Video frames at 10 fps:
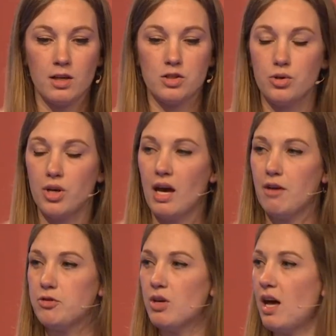So you
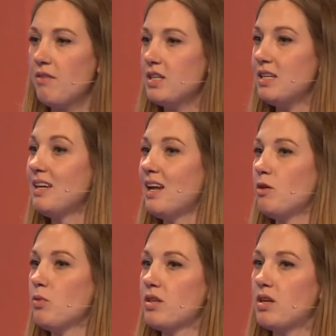have to have it in
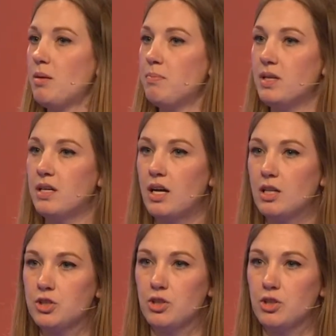line with the company culture.